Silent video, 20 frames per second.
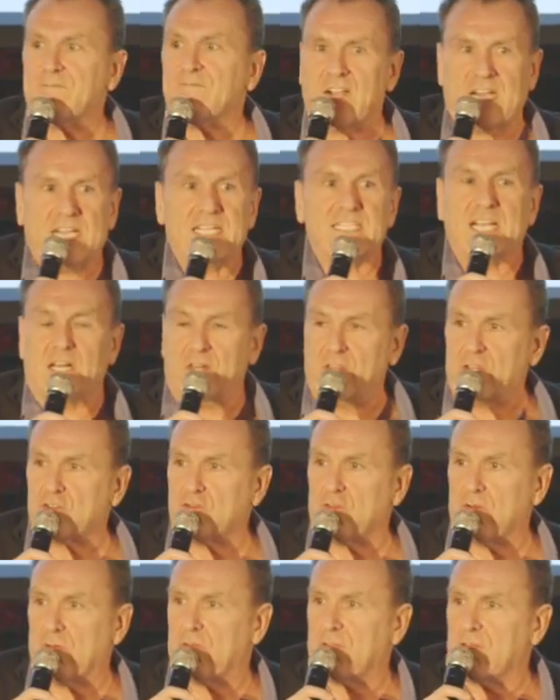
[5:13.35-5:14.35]
fucking tell the
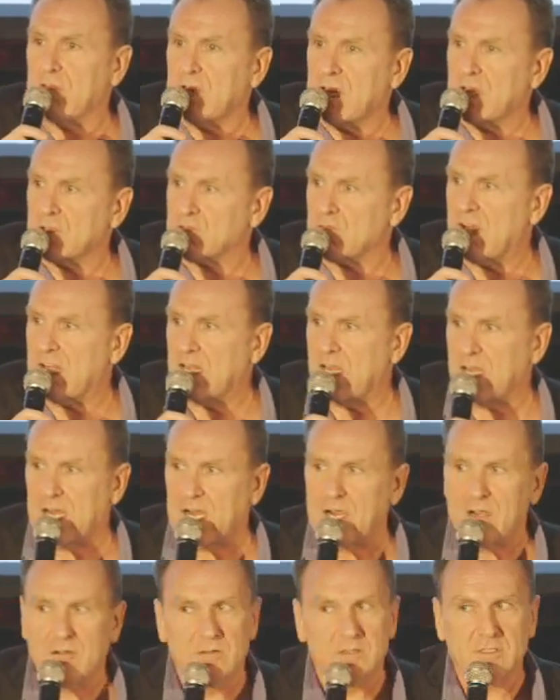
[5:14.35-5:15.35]
truth is right
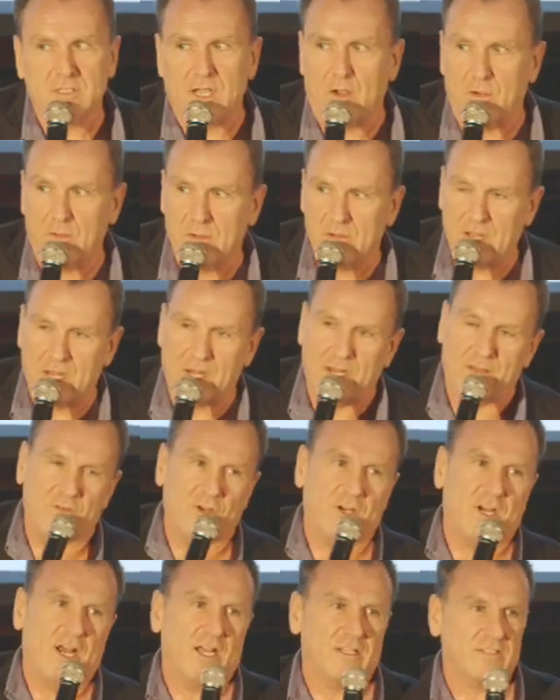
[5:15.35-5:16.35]
here. So I love
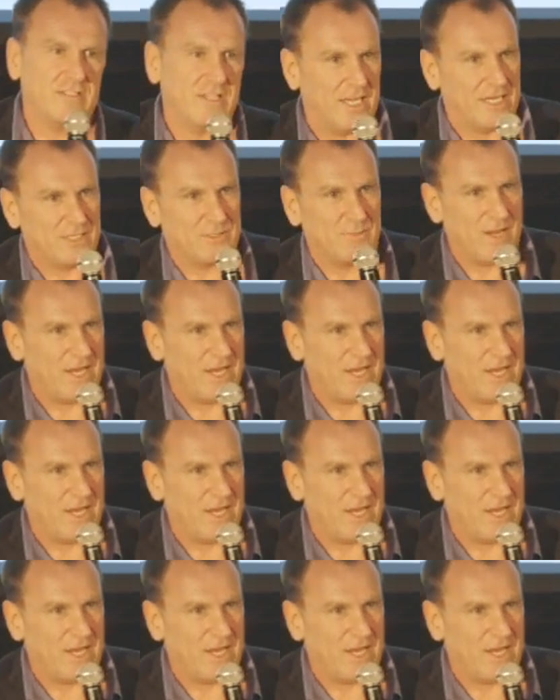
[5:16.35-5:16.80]
you guys. Thanks,